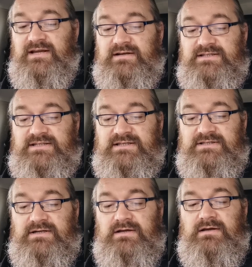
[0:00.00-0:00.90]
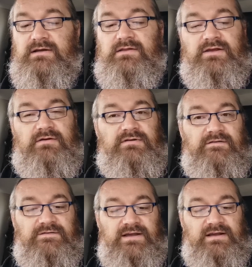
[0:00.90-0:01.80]
necklaces. The only
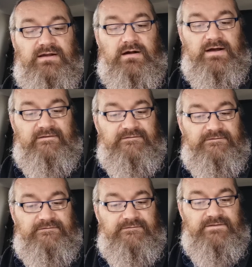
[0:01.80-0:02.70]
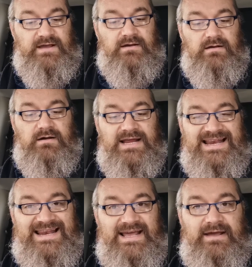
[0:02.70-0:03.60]
thing I think I
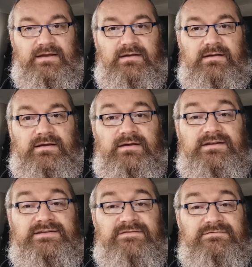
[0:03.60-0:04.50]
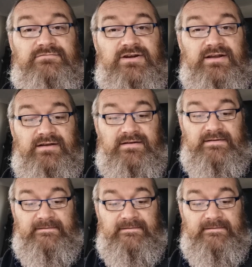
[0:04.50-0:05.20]
lack is Freya."